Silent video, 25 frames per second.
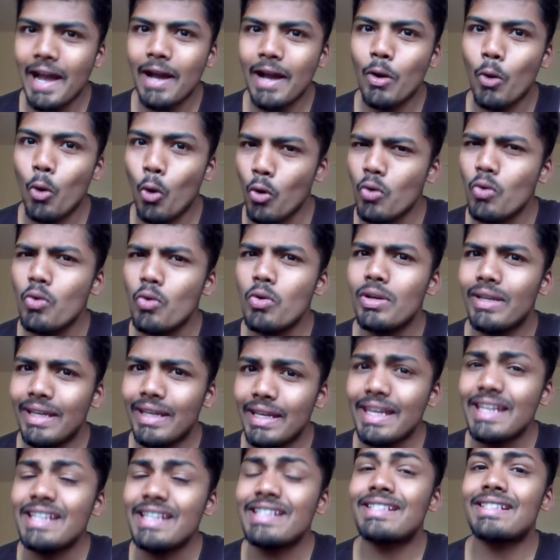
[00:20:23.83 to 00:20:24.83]
Or
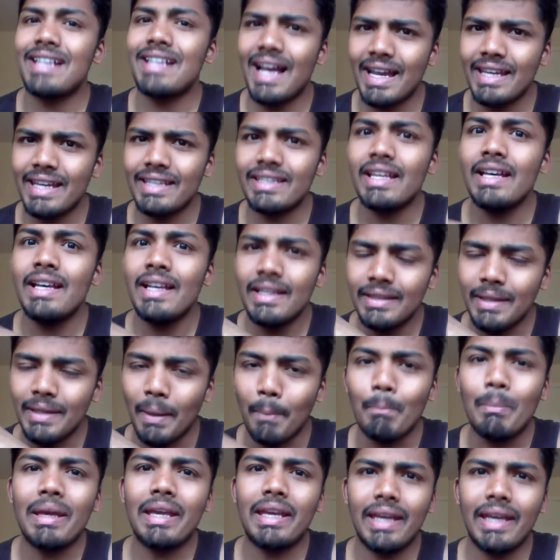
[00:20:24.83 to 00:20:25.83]
inside the
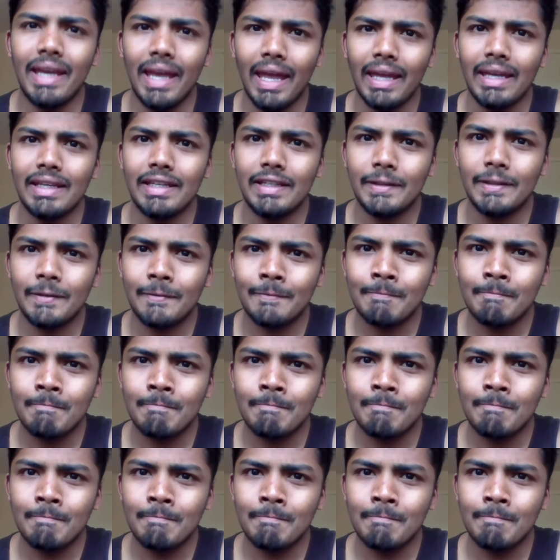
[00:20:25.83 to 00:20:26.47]
big cake.